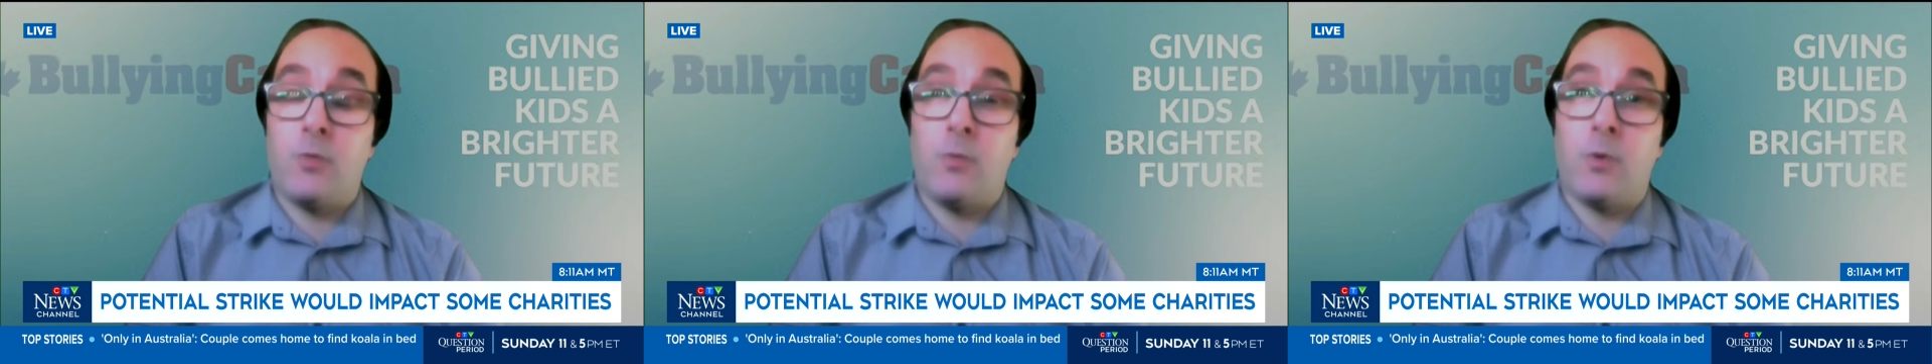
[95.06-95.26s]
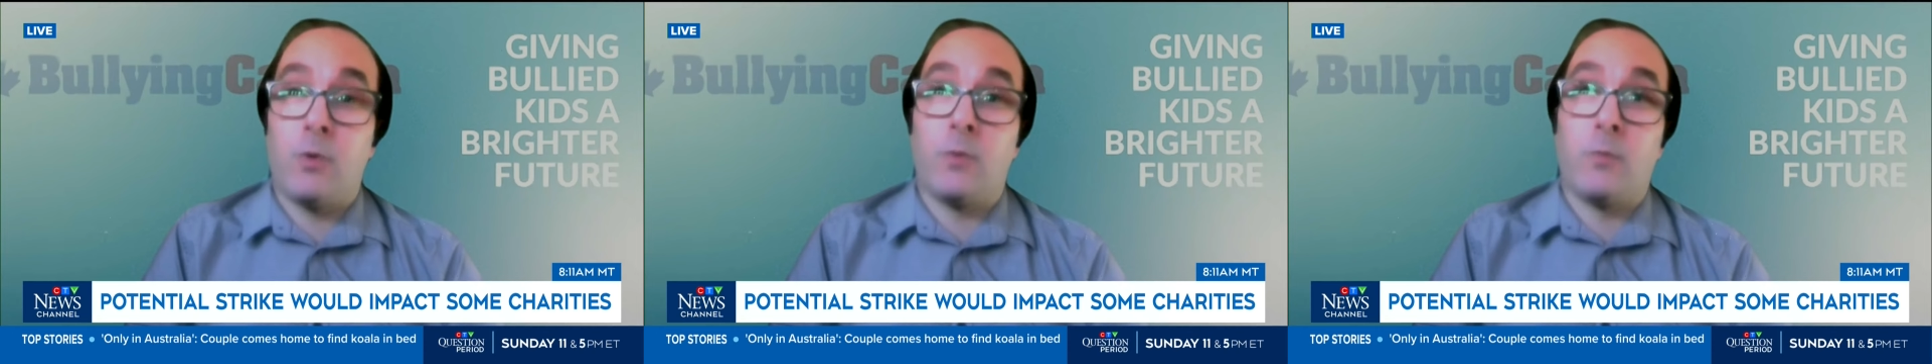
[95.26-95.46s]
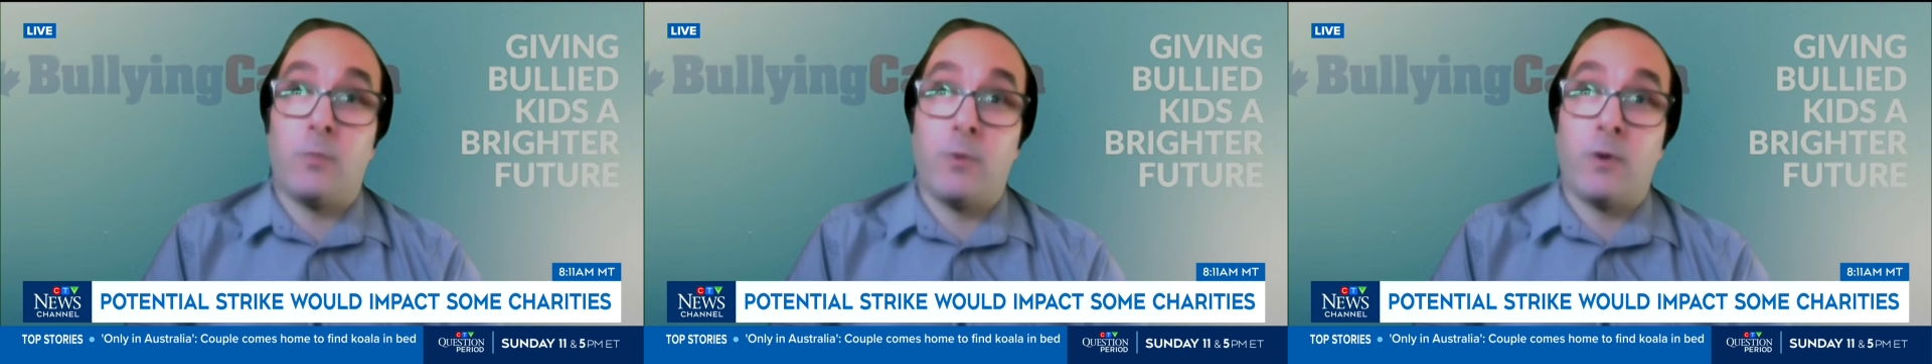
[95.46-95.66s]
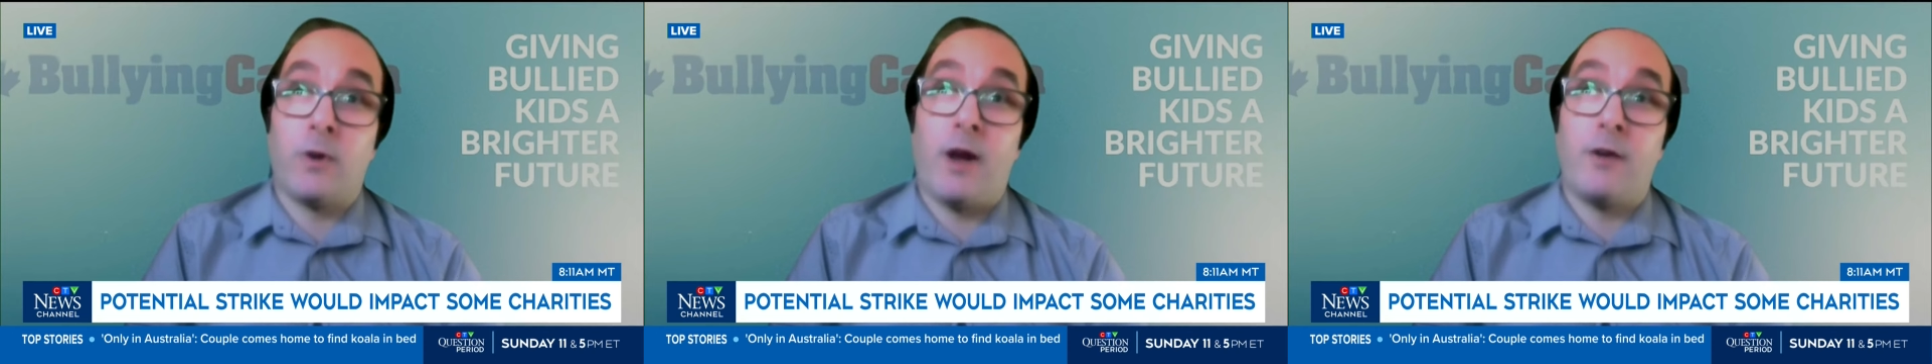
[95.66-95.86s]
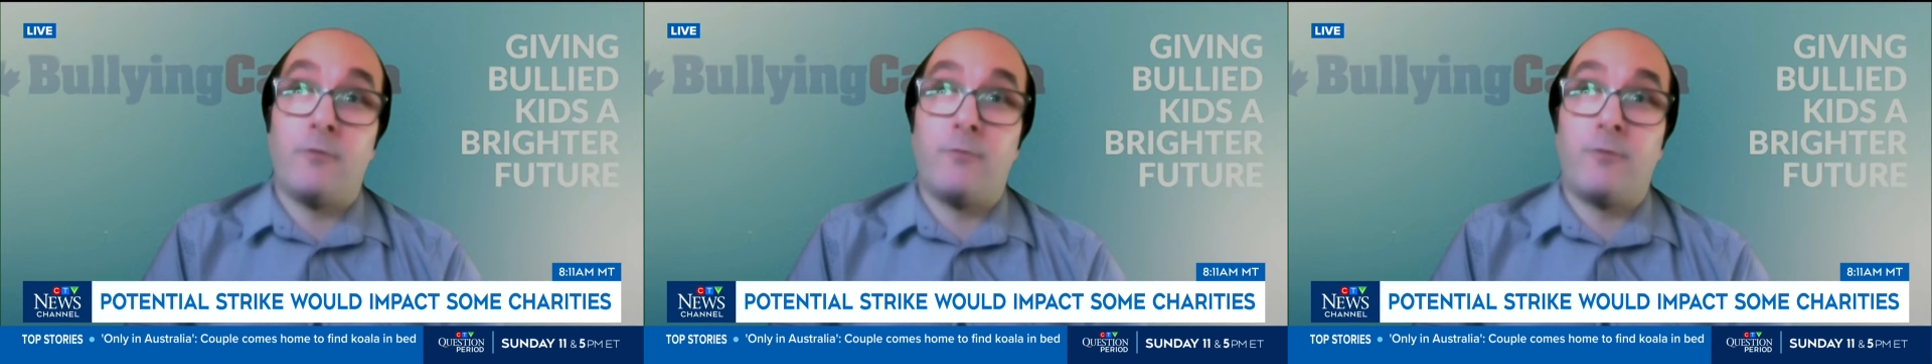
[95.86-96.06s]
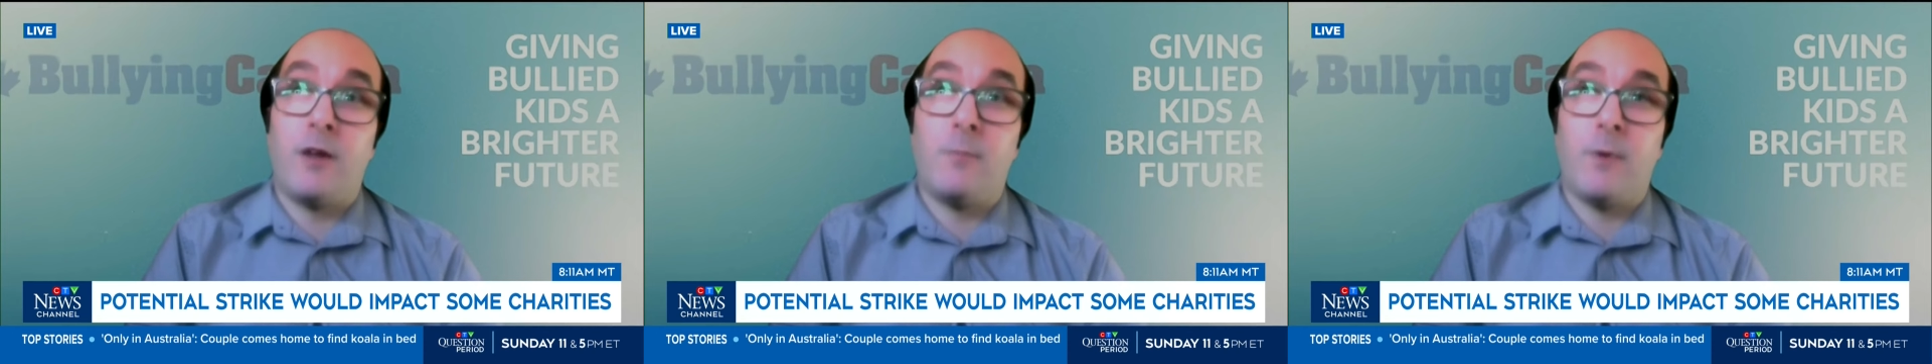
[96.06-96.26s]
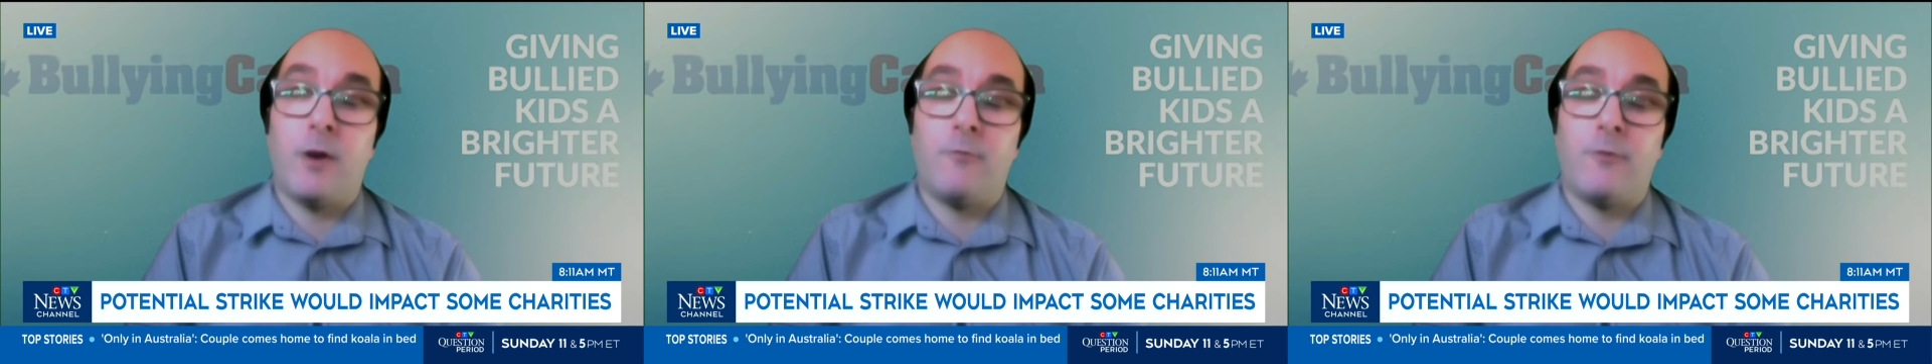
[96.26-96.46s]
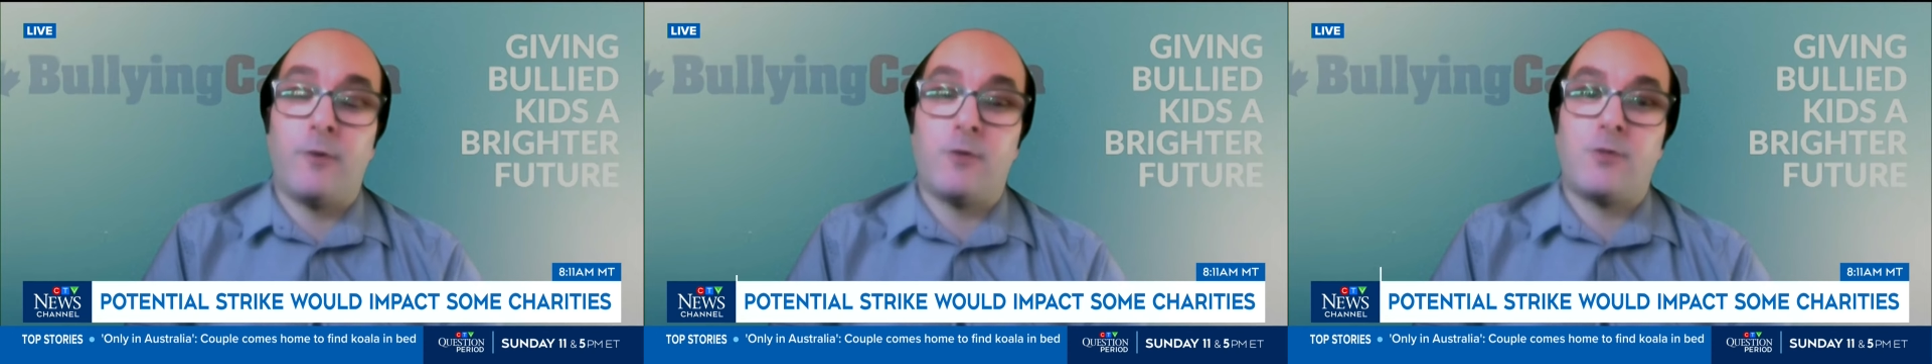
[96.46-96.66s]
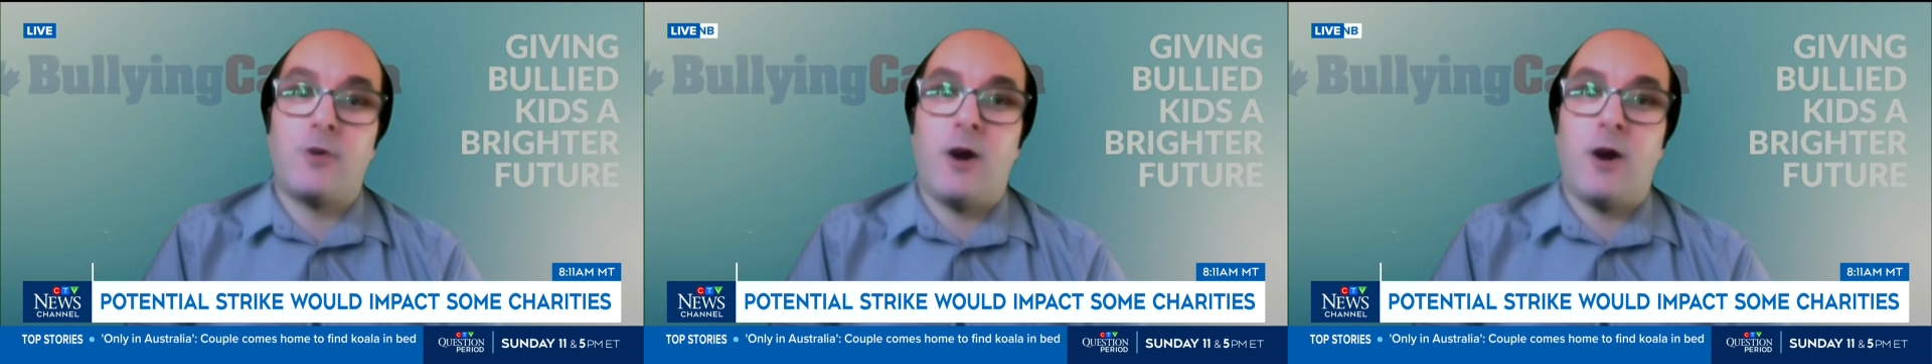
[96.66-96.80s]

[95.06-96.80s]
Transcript: we're we're kind of keeping our fingers